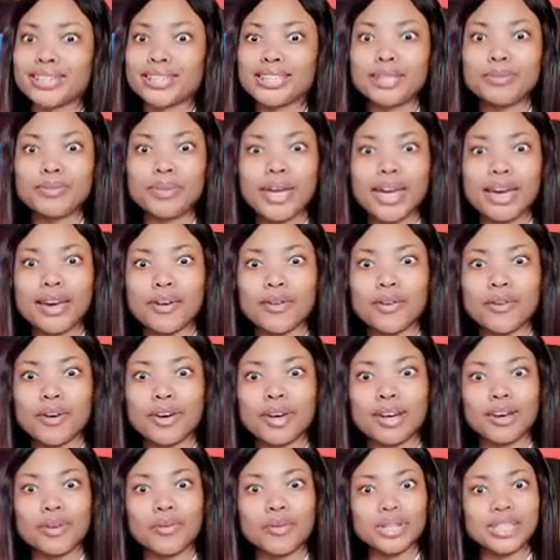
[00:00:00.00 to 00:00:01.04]
she may
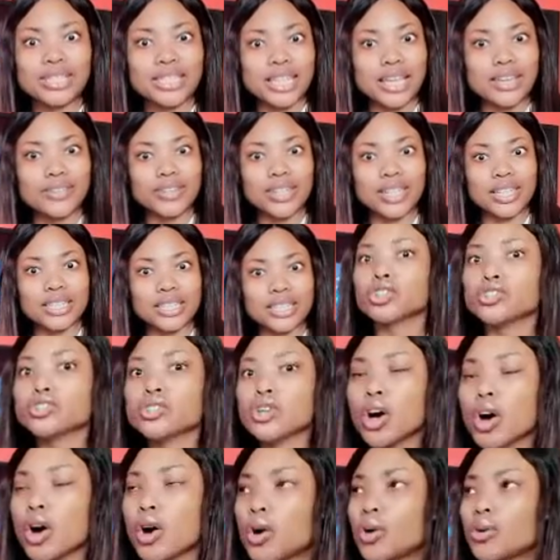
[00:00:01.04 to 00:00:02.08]
have was saving her.
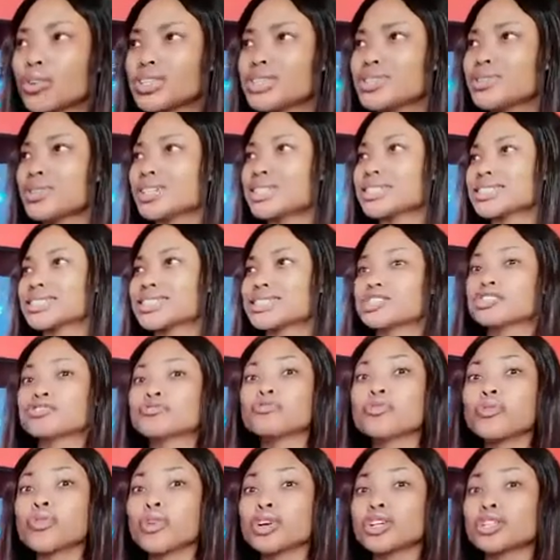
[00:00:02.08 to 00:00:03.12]
So she
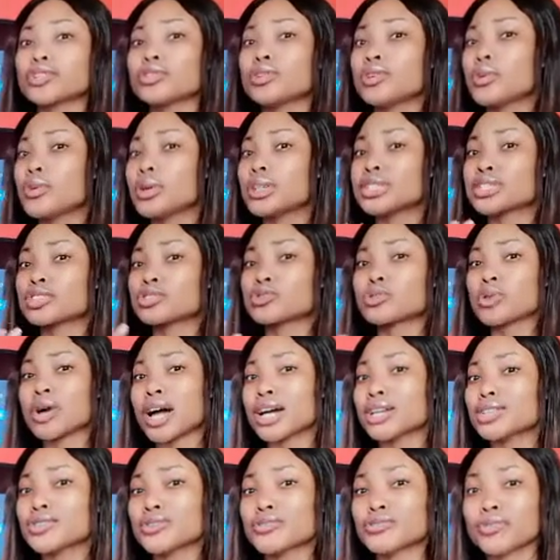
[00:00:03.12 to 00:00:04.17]
was
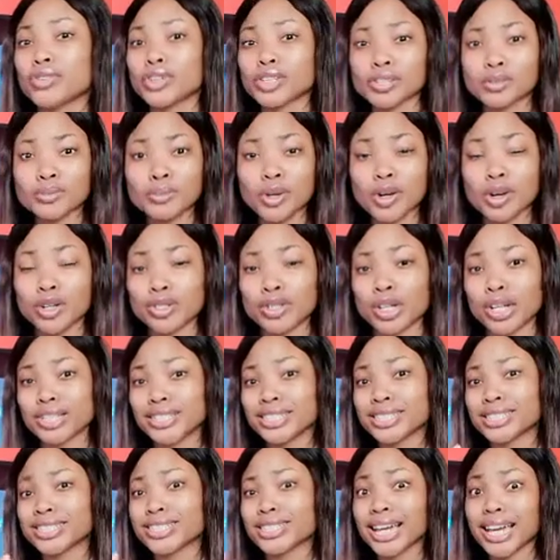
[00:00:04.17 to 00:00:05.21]
trying to force me or trying
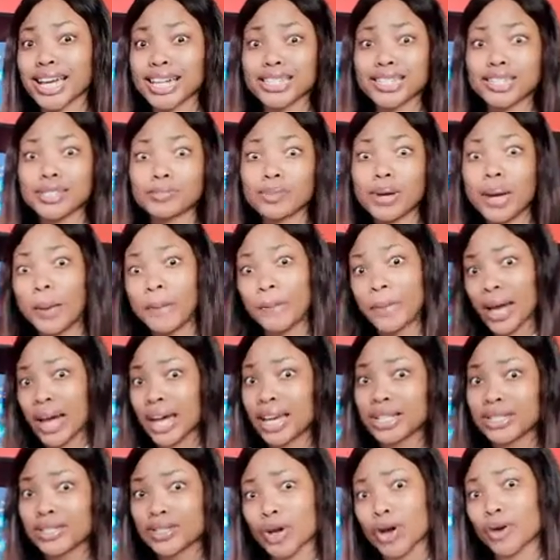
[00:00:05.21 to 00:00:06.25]
to change my
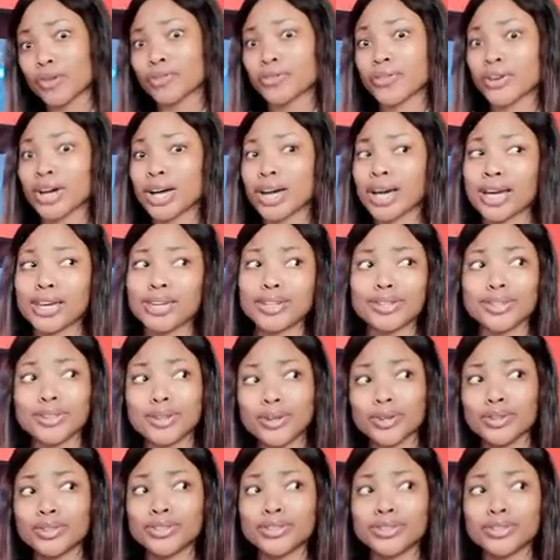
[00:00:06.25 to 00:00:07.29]
mind of, you
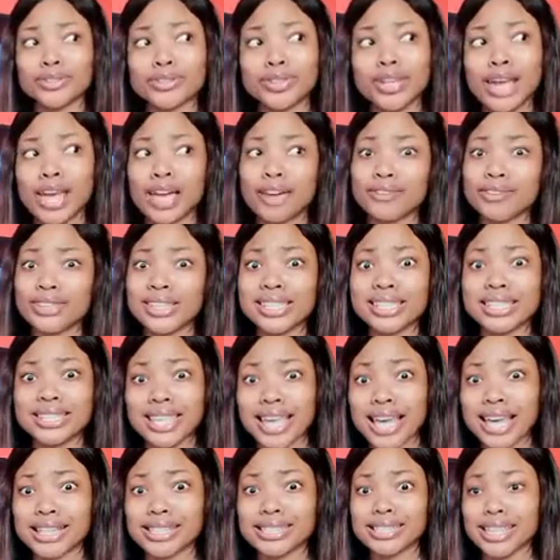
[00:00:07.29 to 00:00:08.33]
know, having
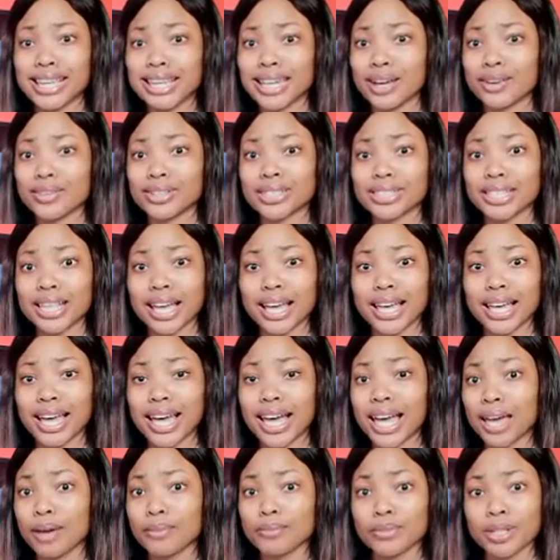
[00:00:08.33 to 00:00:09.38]
sex. And I was like,
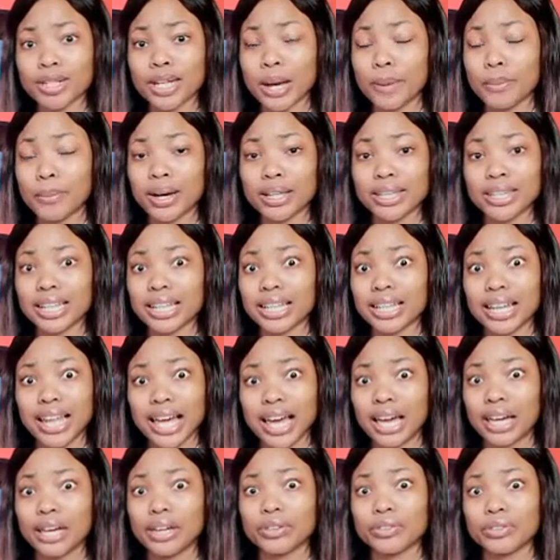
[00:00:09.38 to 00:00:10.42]
I am not about that
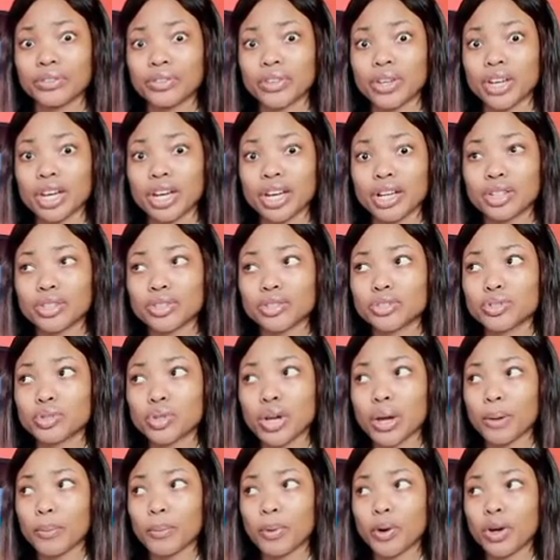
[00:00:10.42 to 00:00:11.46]
life. To
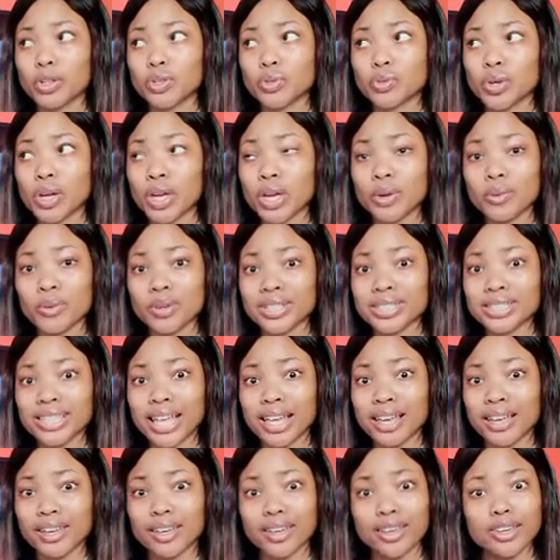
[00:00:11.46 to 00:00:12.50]
a point where he was
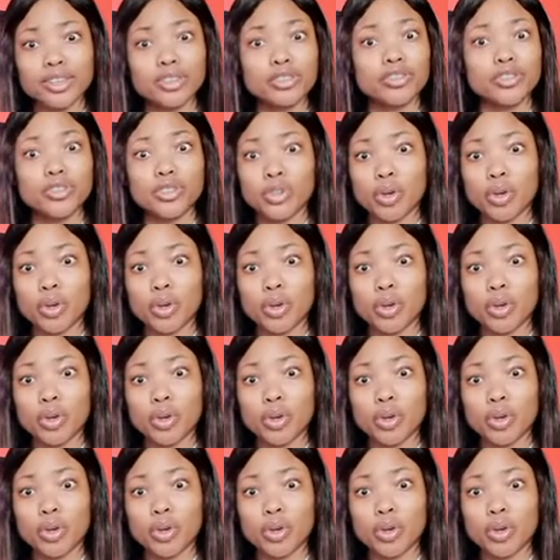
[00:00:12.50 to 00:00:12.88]
like, you